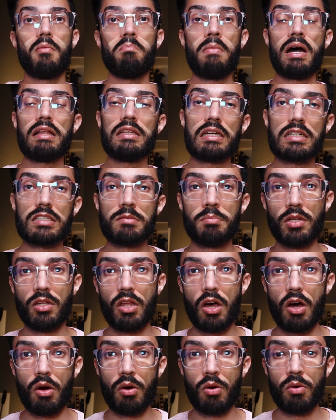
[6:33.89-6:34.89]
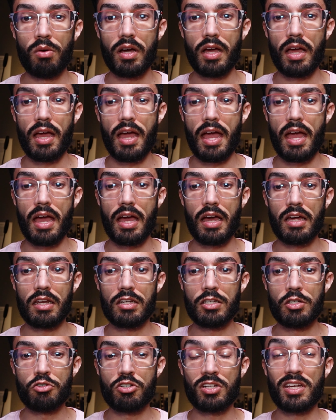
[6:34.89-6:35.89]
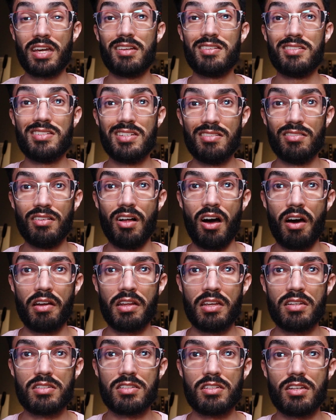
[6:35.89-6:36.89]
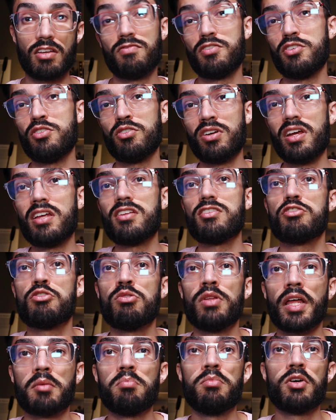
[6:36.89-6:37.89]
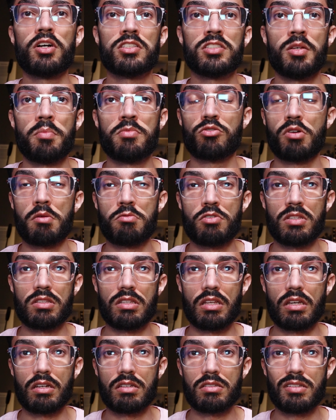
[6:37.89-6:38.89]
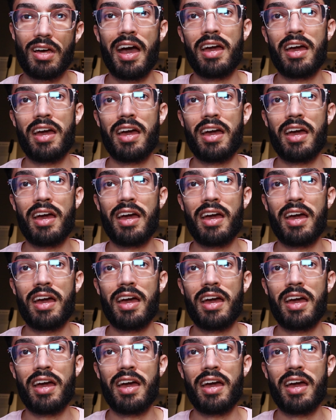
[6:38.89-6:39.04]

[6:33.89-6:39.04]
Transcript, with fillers: my link's below, and you should get a deal on it if you're into like book subscription things.